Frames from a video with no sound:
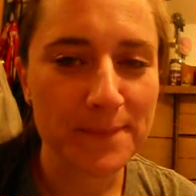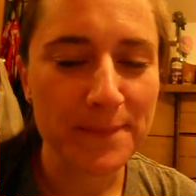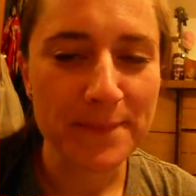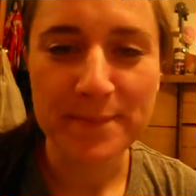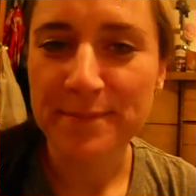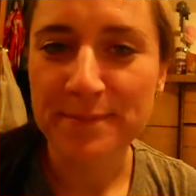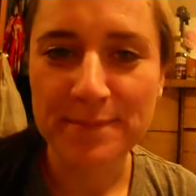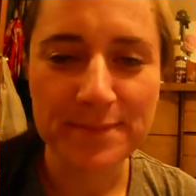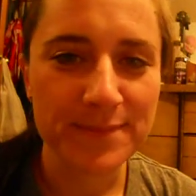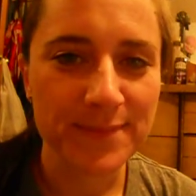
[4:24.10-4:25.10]

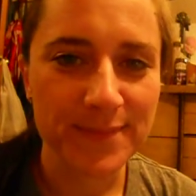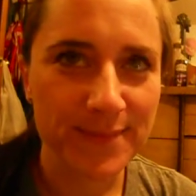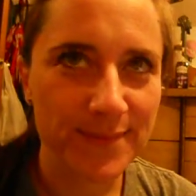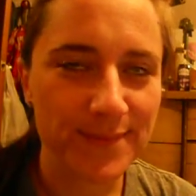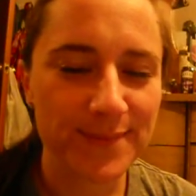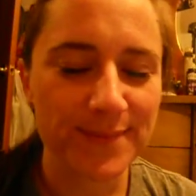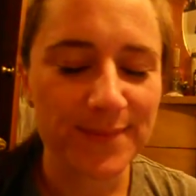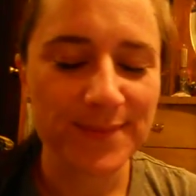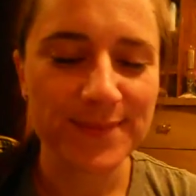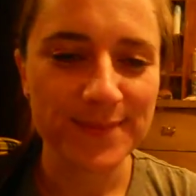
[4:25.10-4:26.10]

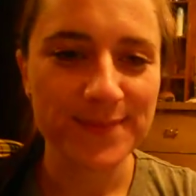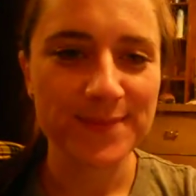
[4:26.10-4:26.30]
(no one is talking)